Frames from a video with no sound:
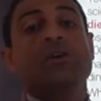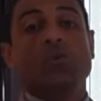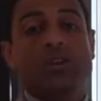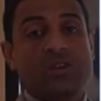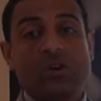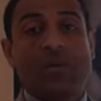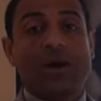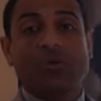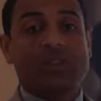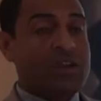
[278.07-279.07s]
We knew
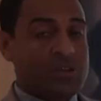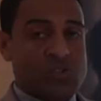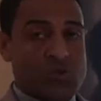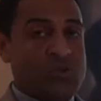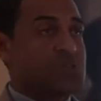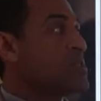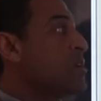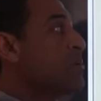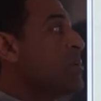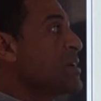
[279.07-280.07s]
about
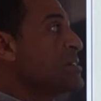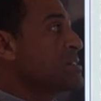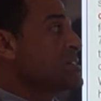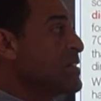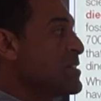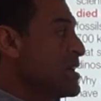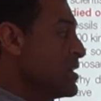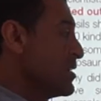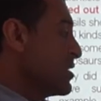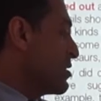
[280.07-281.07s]
dinosaurs by
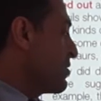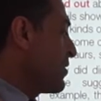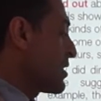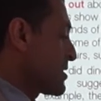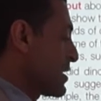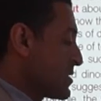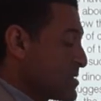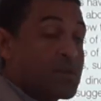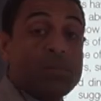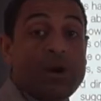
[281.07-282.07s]
studying
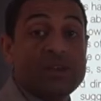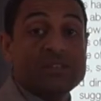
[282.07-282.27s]
fossils.